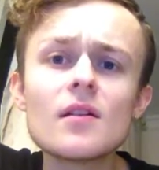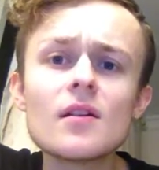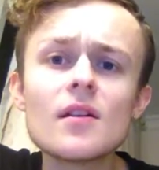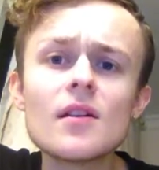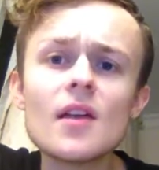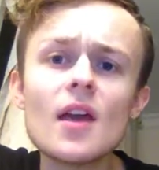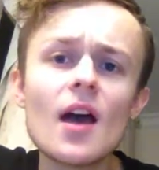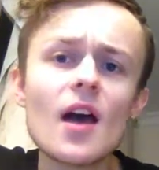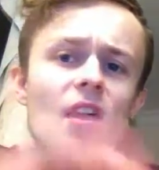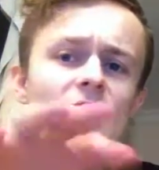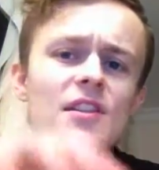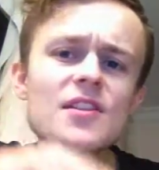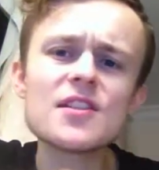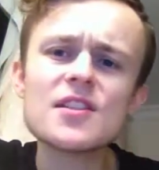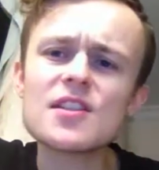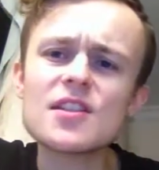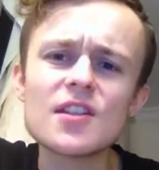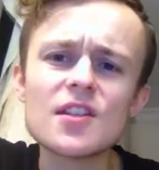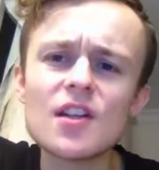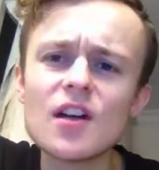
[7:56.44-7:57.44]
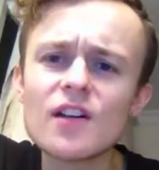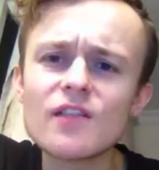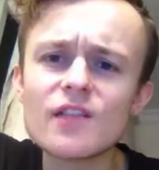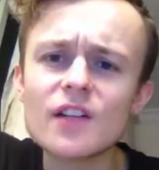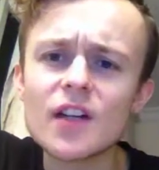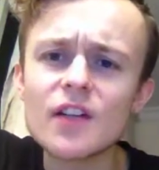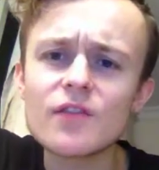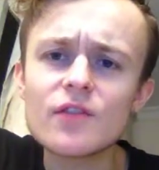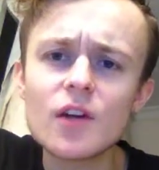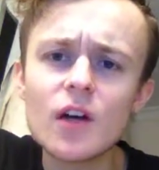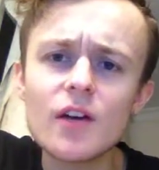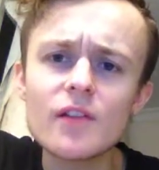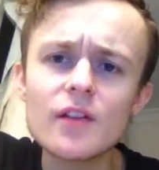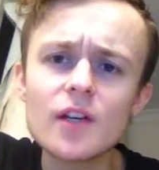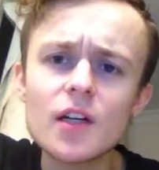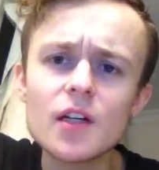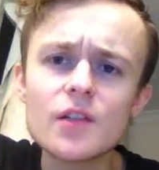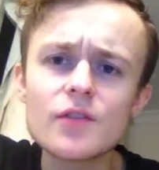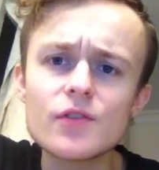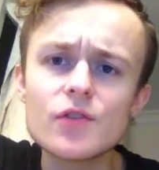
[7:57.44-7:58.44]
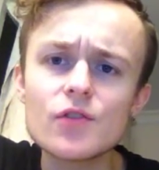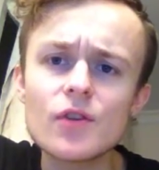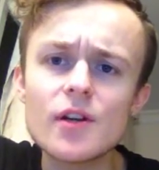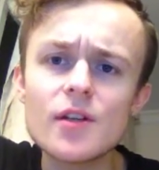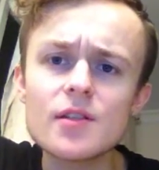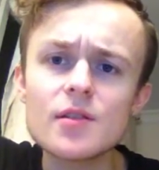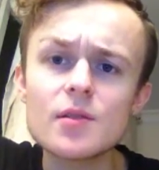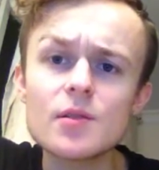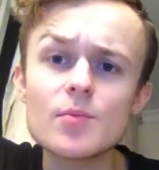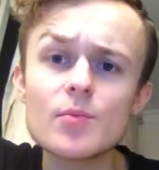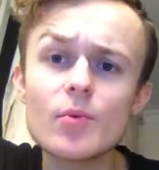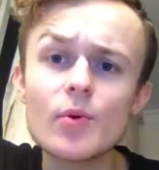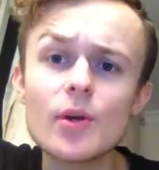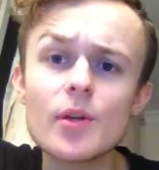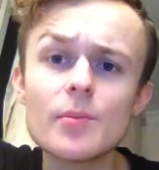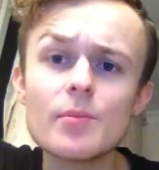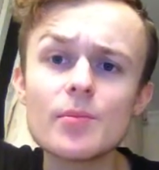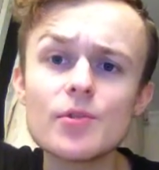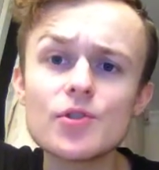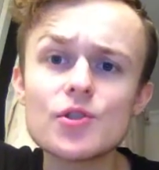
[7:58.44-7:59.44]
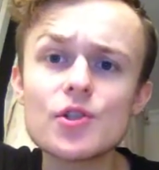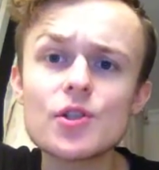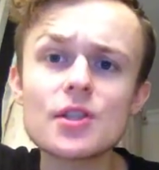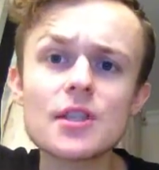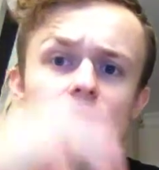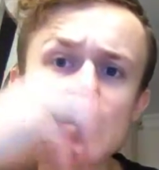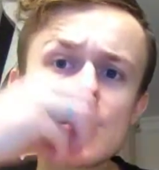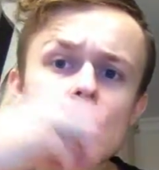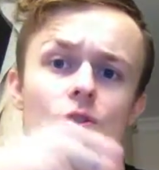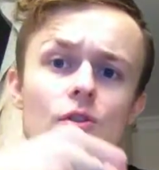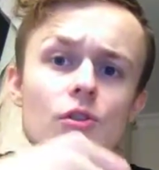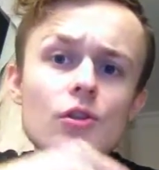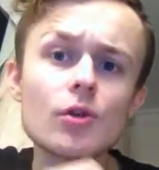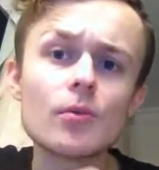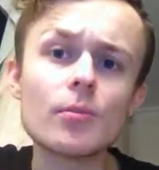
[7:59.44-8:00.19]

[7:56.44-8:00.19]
yeah, this is enough, and I've kind of stressed this point, but just listen to your